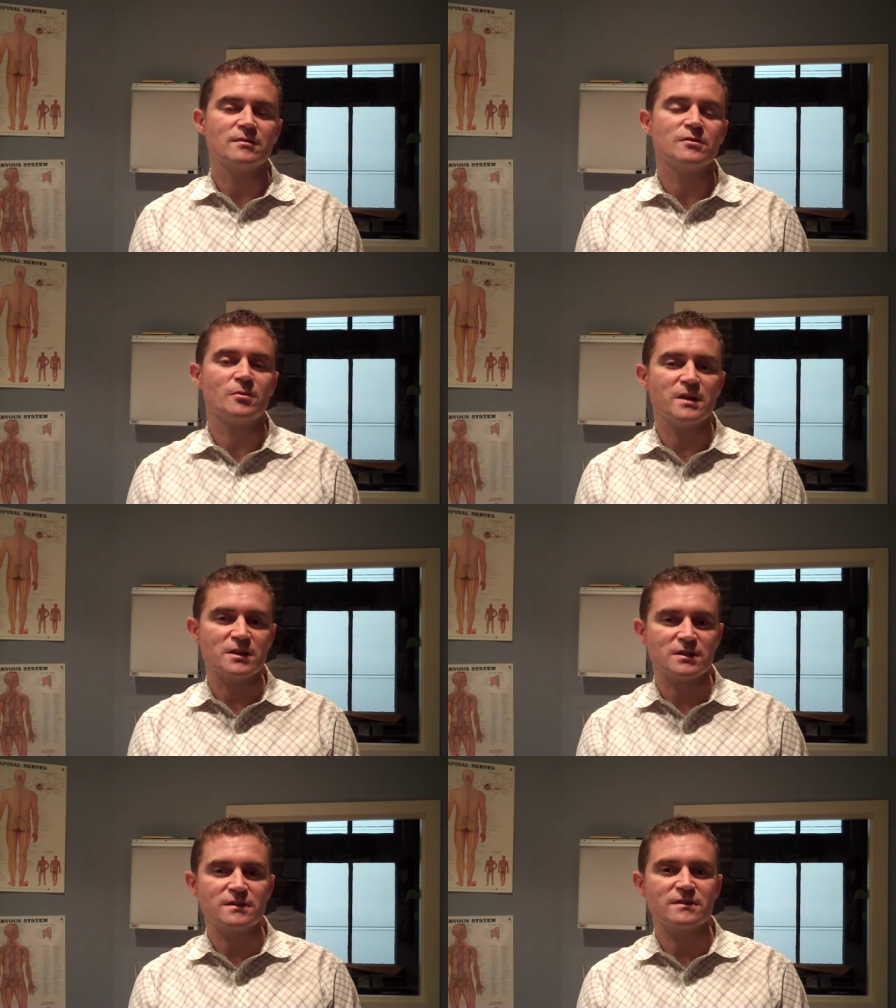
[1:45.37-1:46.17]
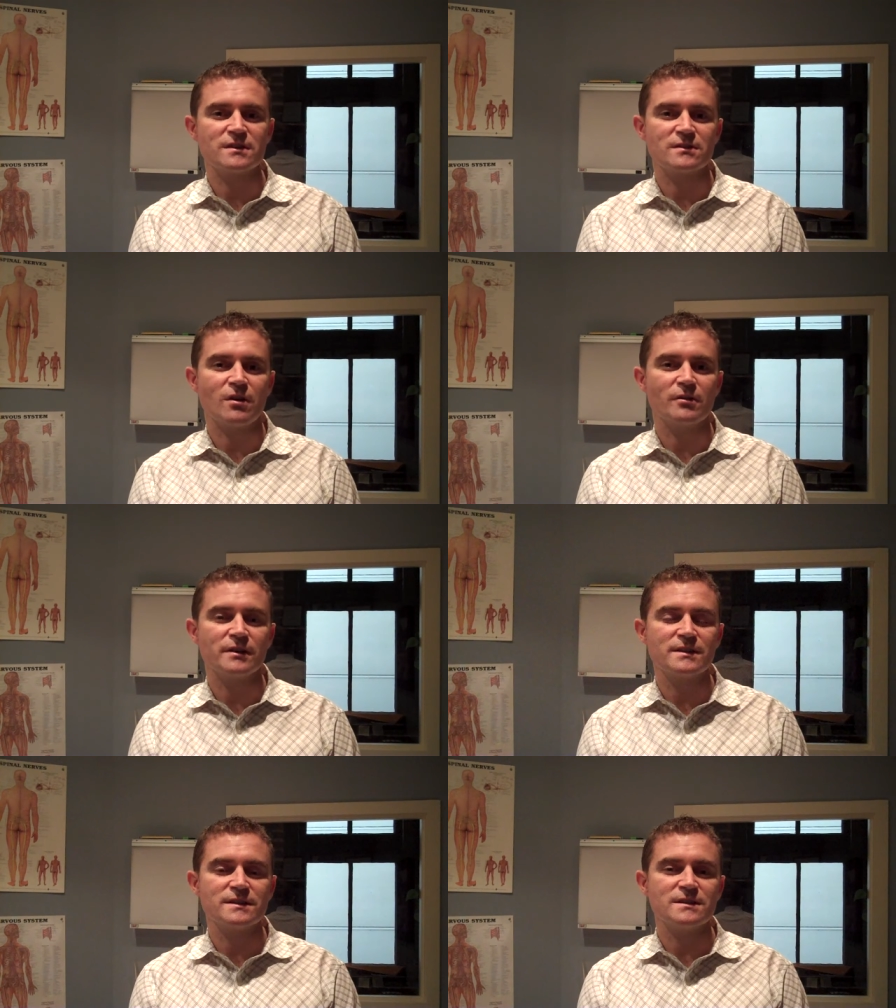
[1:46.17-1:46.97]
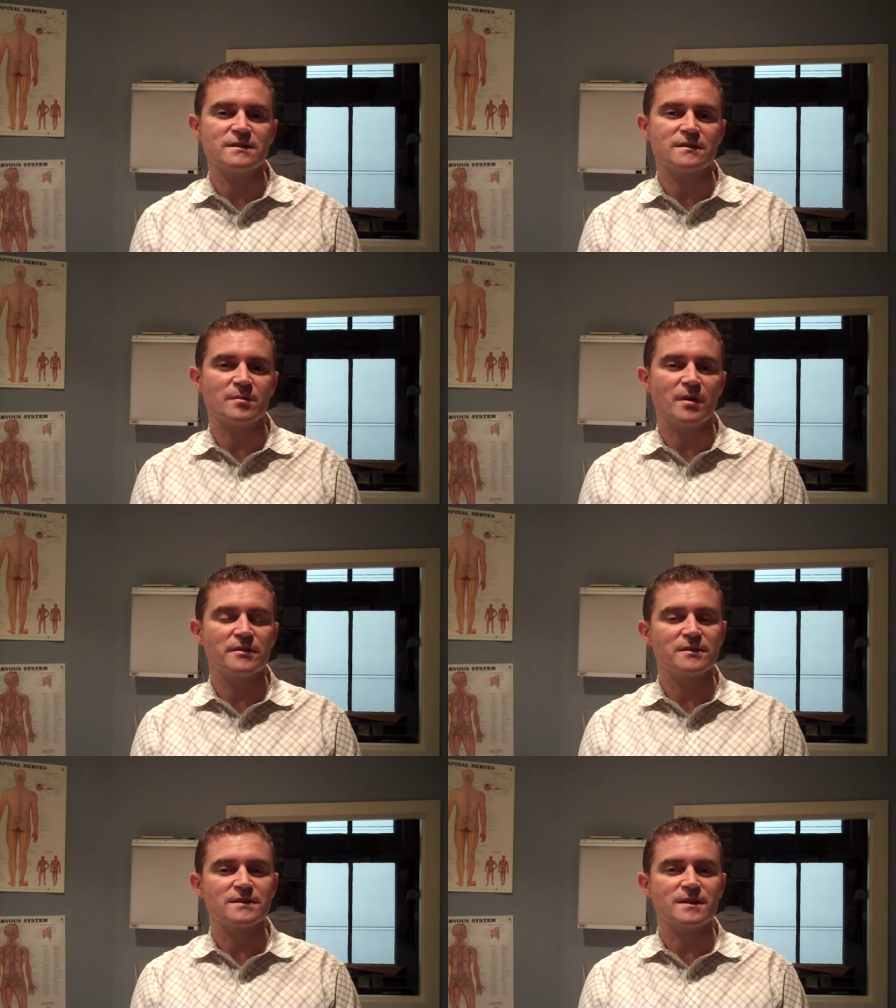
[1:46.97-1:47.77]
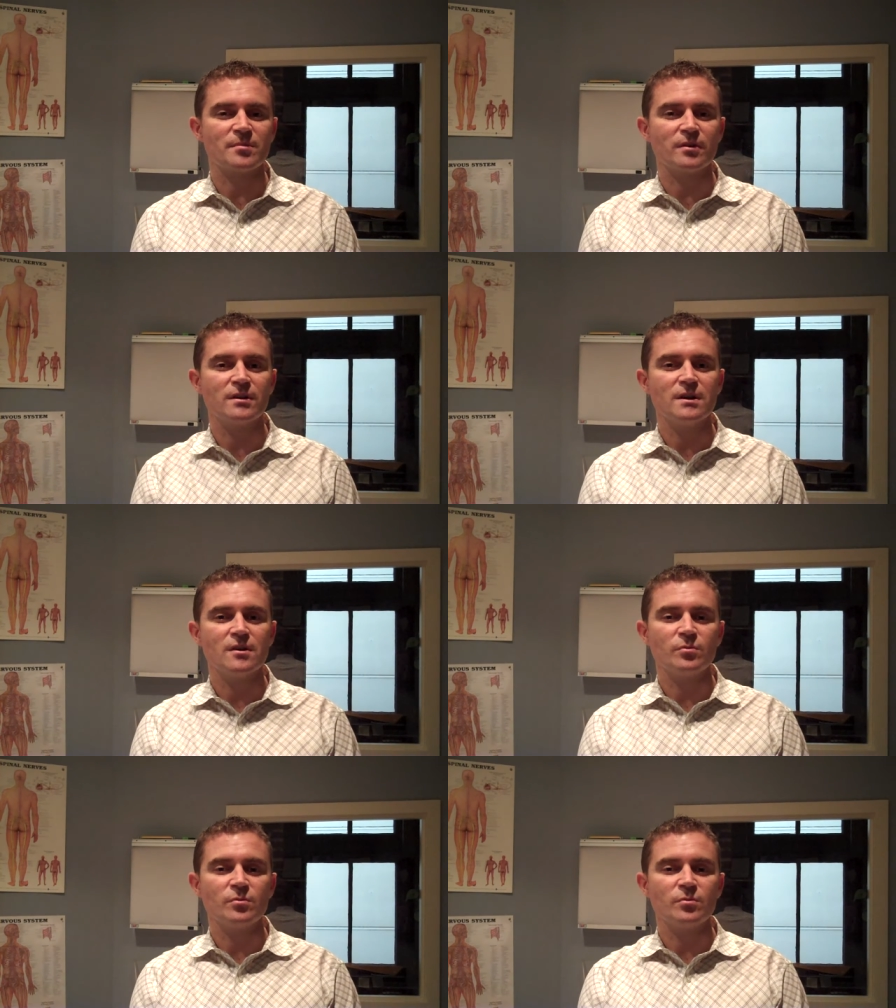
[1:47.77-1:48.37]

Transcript: donations this holiday season in the month of December.